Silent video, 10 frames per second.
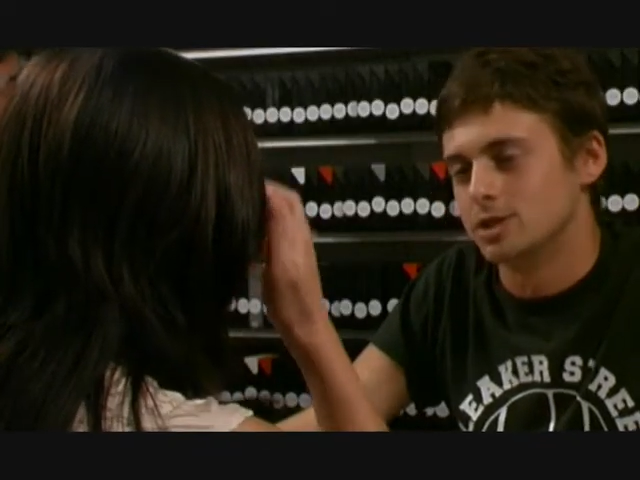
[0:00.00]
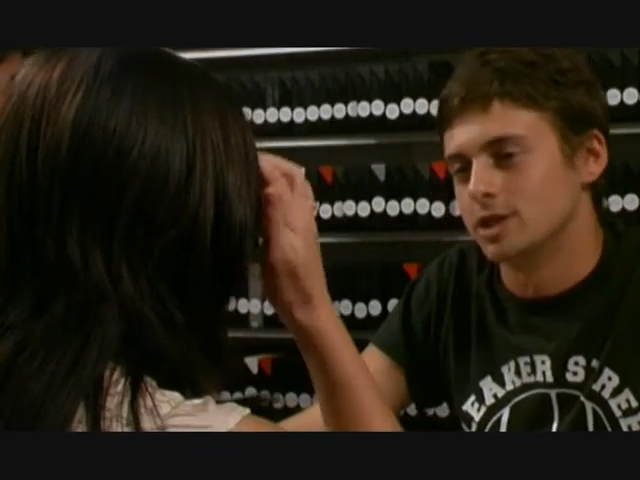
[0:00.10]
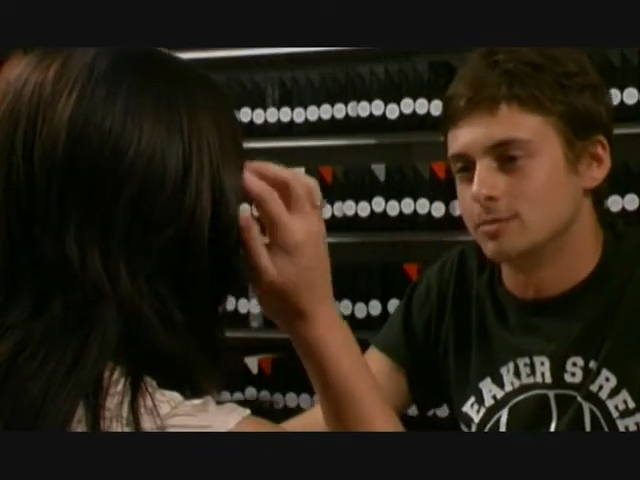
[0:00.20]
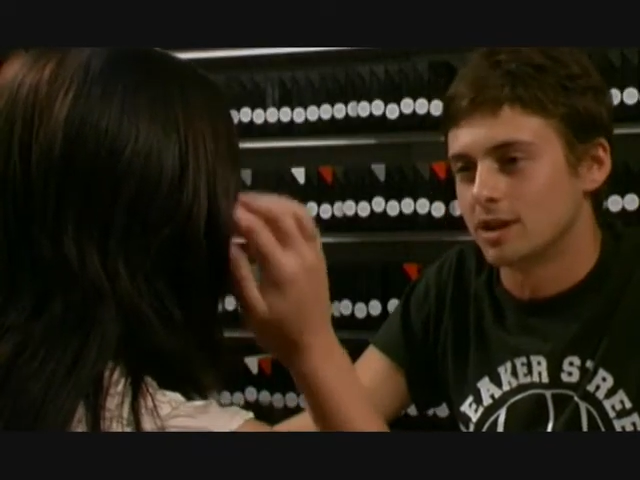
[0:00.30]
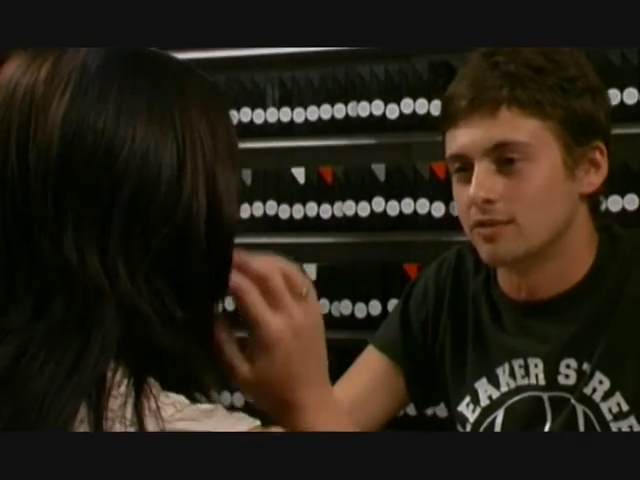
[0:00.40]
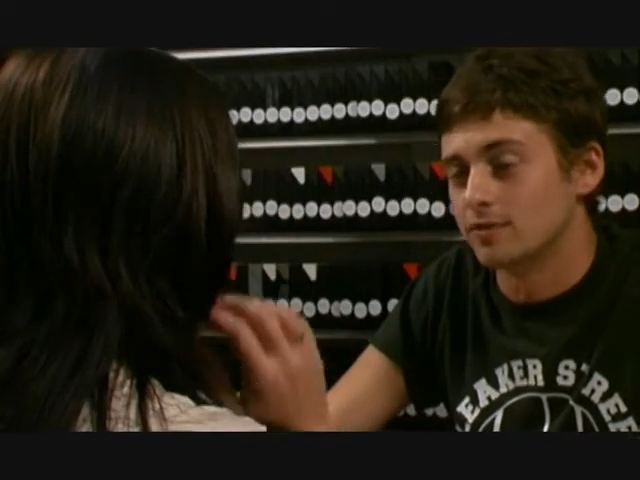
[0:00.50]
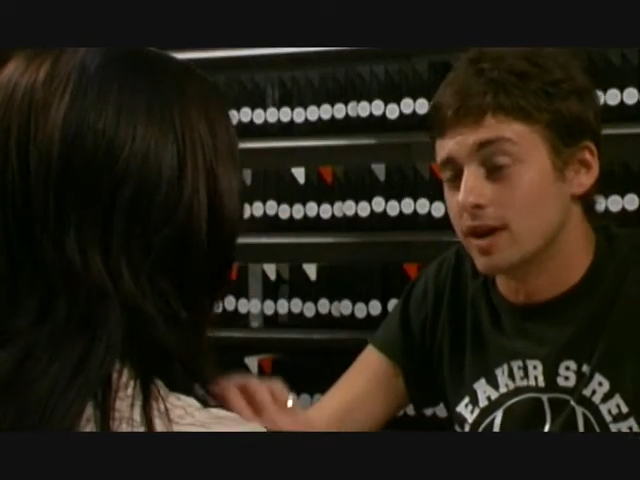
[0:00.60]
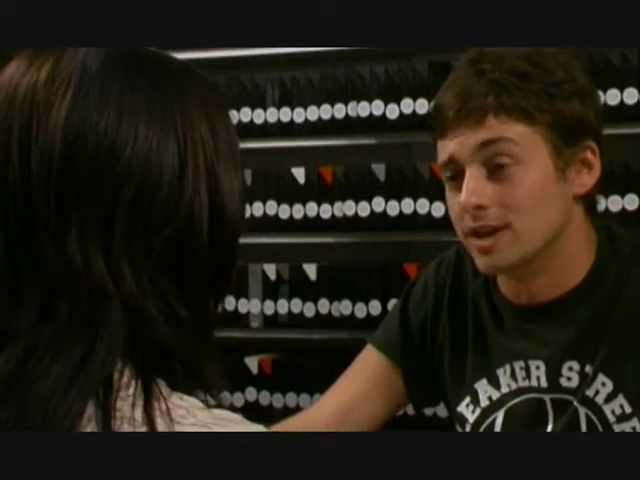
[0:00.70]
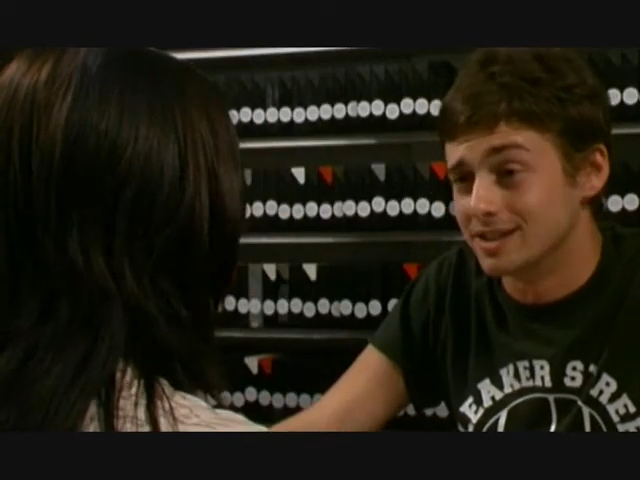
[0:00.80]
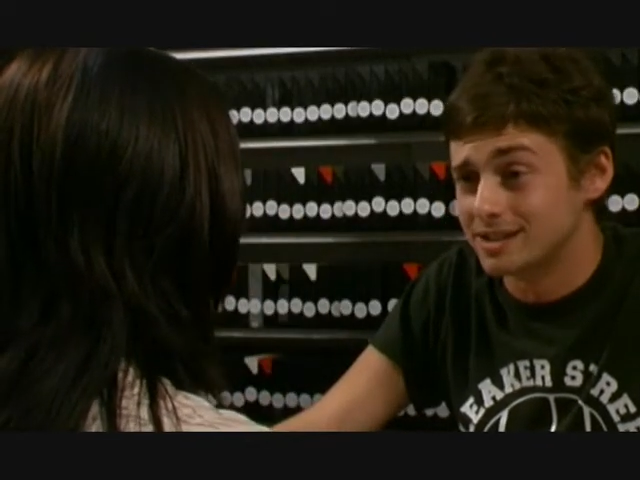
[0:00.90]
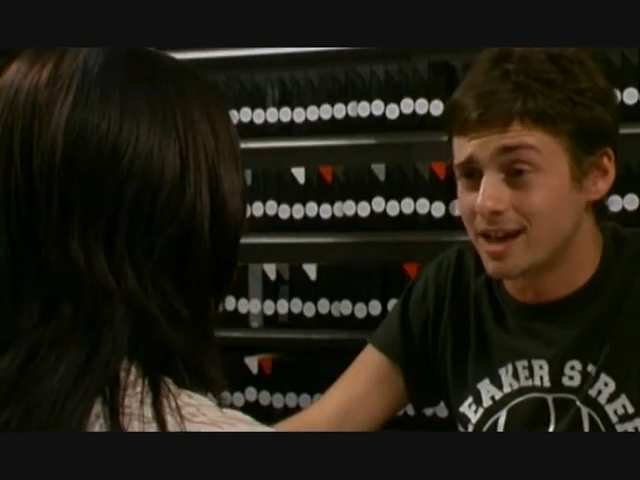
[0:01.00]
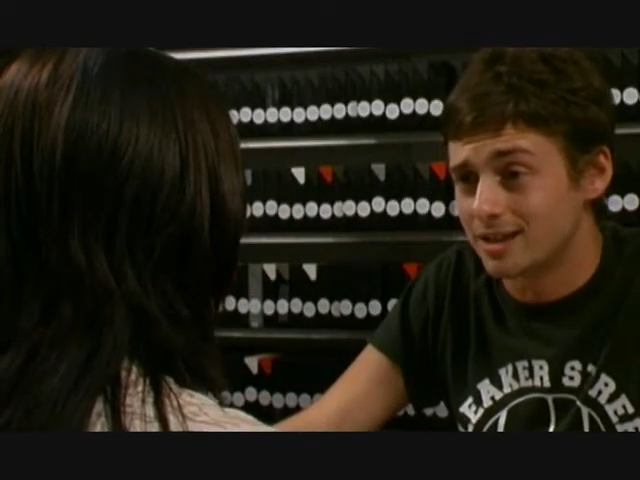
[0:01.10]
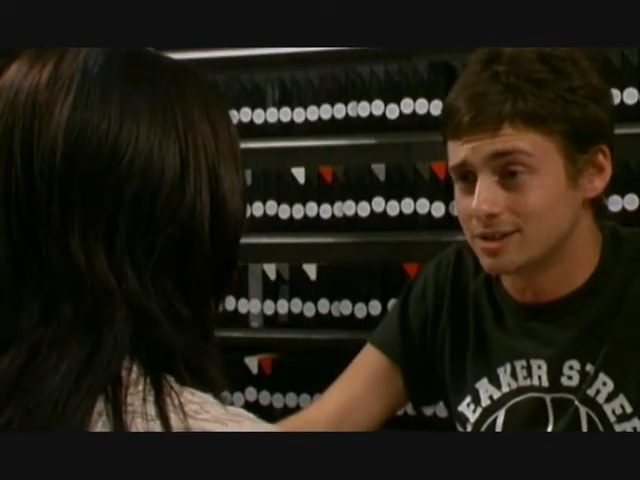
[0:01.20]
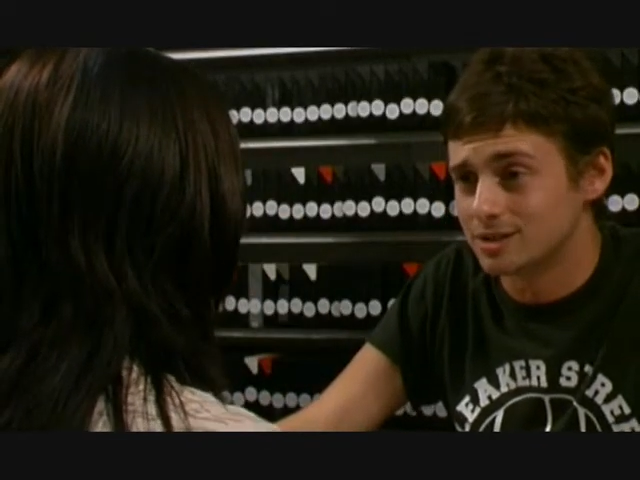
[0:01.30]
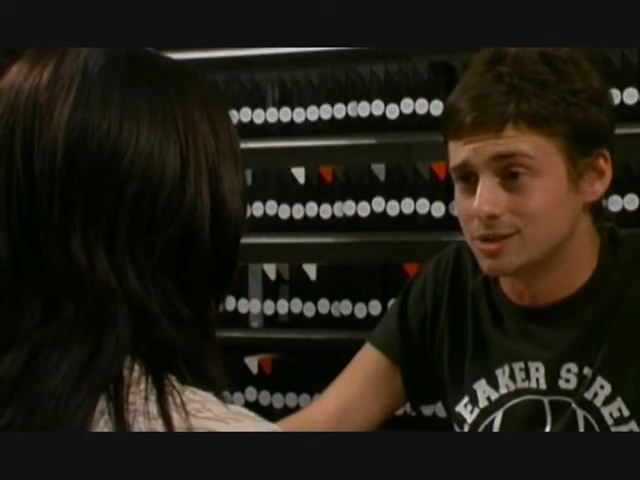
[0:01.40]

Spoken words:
rant type thing